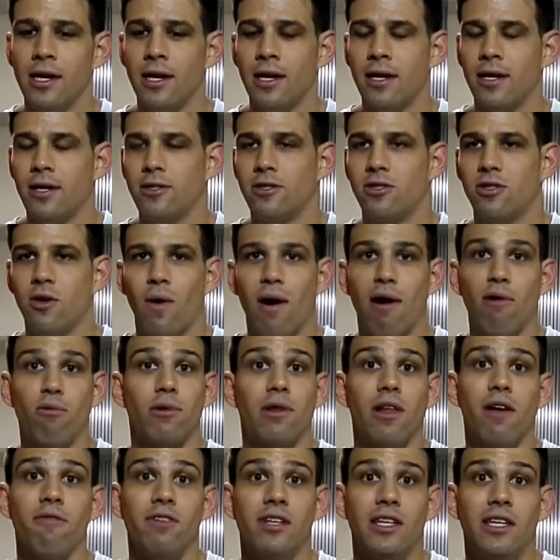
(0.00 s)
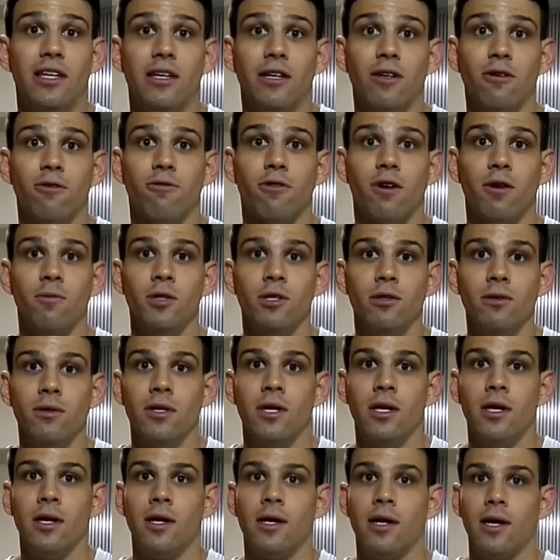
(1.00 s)
So I would love to hear from you.
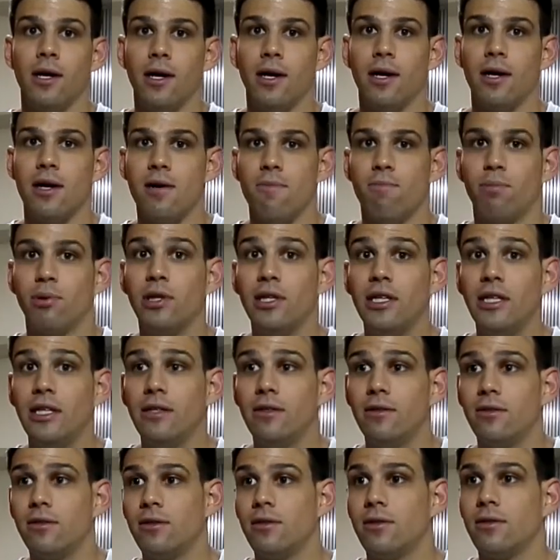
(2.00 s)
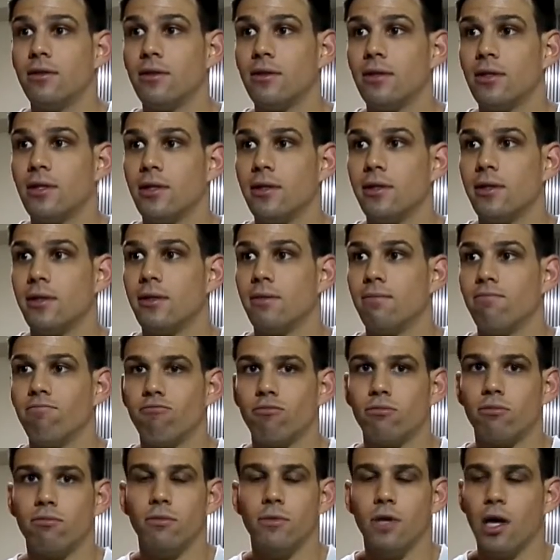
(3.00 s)
Please
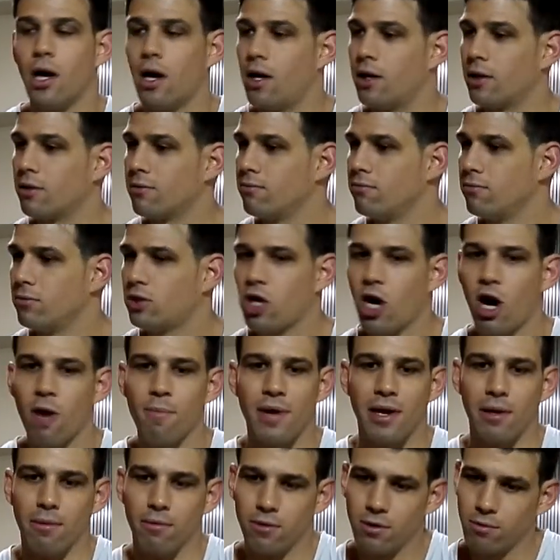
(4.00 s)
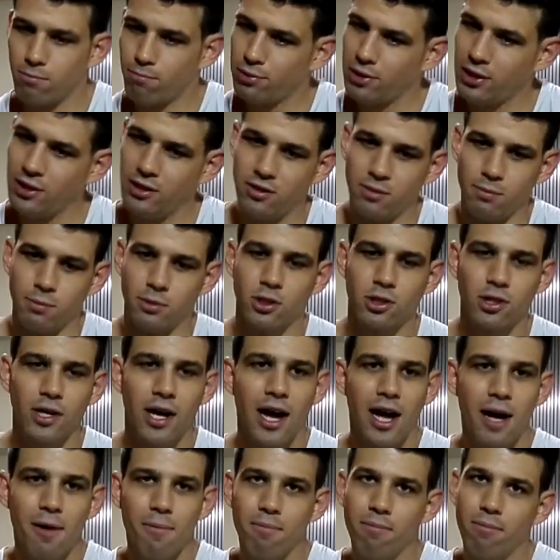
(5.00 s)
comment. Please
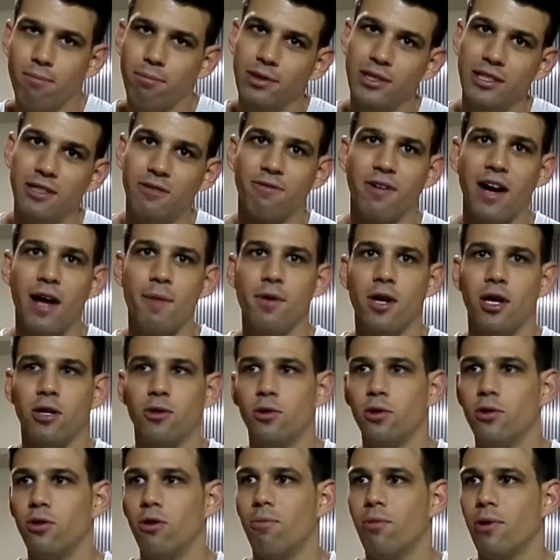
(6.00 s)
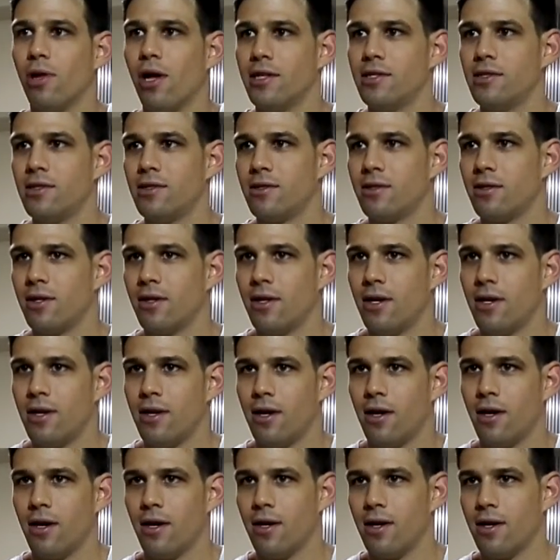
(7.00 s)
subscribe. Please find me on Google+,
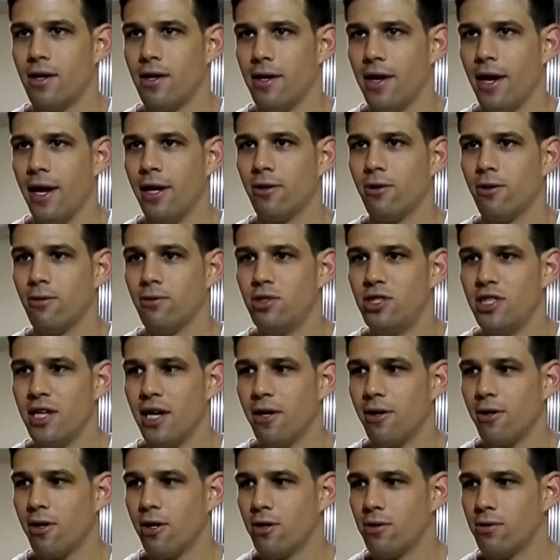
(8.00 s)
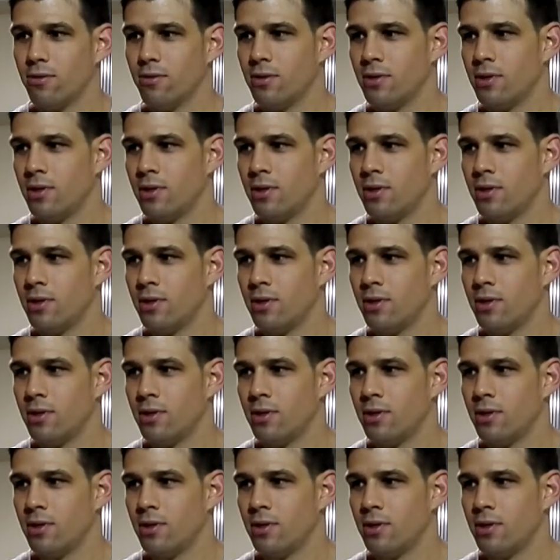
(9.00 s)
Arrowjero.